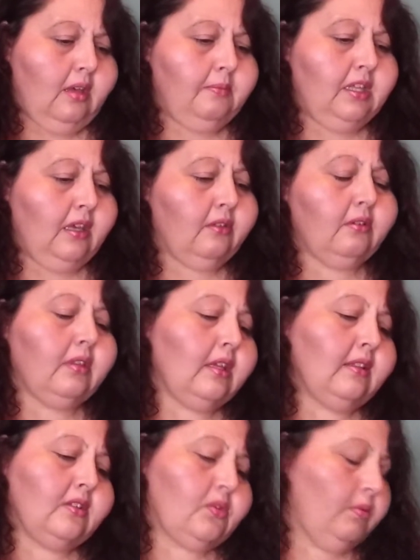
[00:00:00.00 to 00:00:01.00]
The other thing
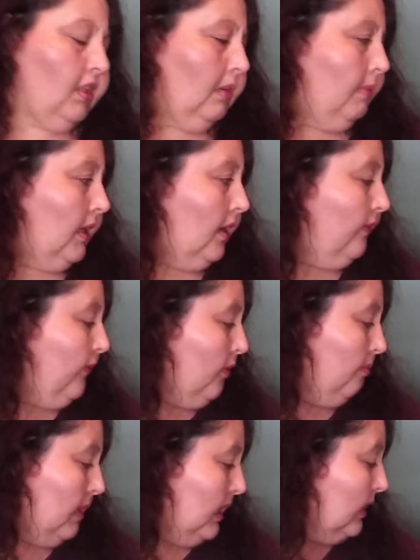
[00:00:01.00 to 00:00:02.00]
that's really big for
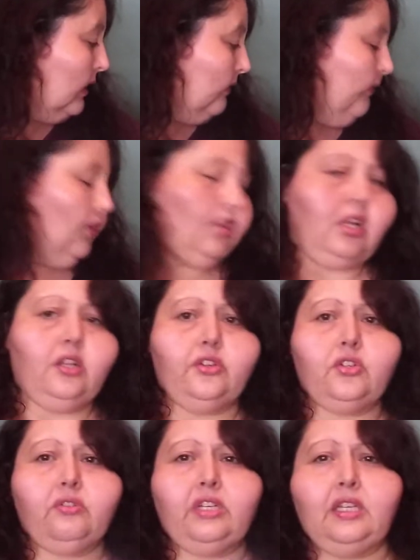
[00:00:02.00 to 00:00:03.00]
me for Dollar
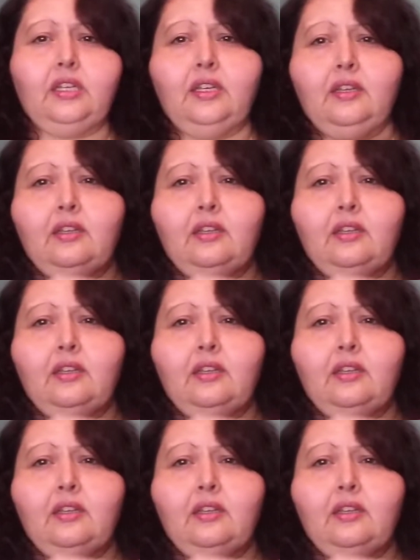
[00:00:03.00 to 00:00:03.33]
Tree